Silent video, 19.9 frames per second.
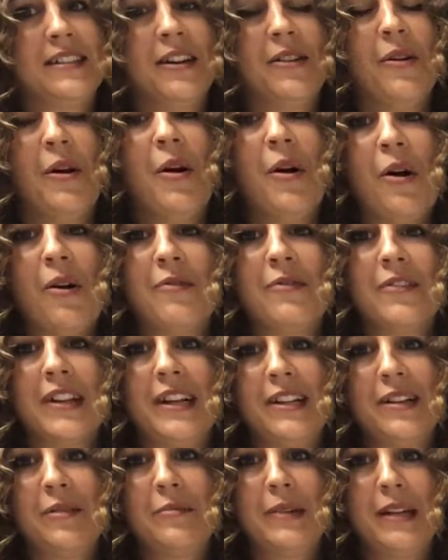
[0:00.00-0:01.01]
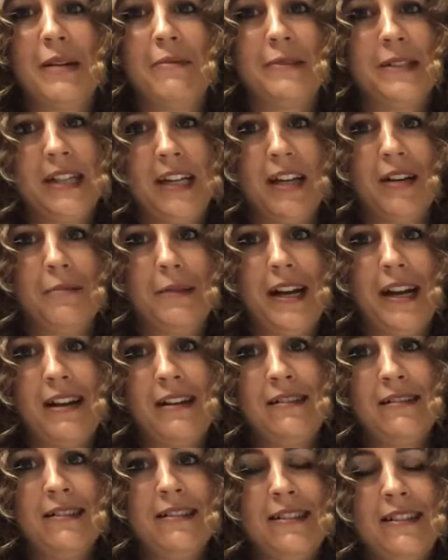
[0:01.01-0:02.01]
so hopefully you'll be able to hear me.
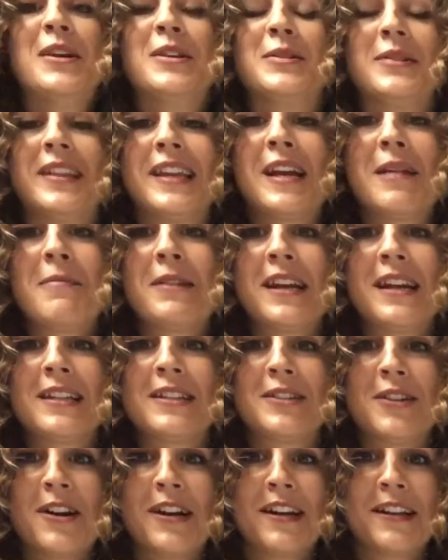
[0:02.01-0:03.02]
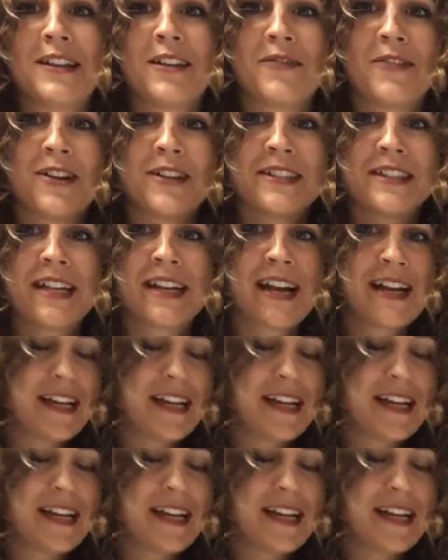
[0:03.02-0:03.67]
So I think I'm going to get started. The first thing